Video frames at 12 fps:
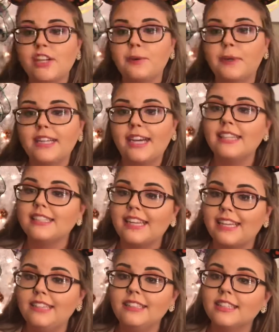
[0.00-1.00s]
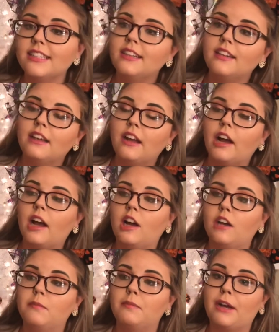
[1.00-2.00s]
January 18th.
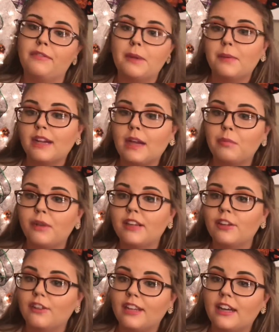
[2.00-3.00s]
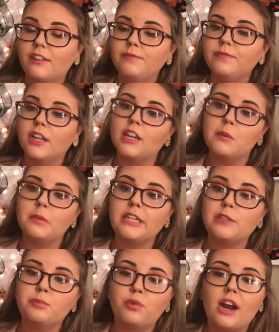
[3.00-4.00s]
My family and I plan to go down a couple
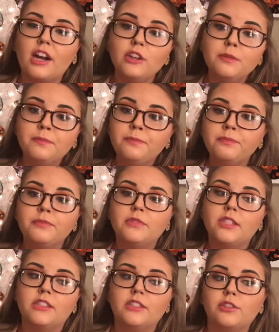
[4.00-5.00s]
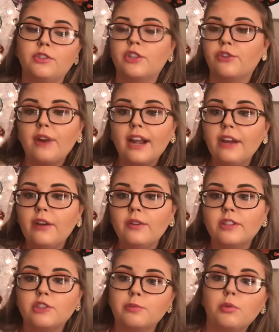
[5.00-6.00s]
days prior just to look
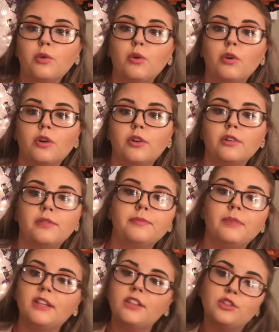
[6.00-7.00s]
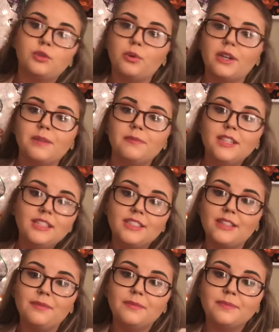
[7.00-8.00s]
around, explore, and enjoy
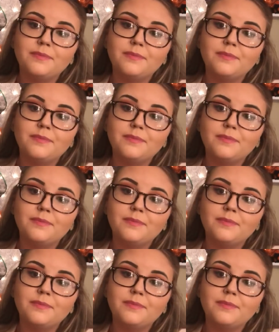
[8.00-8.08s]
Disney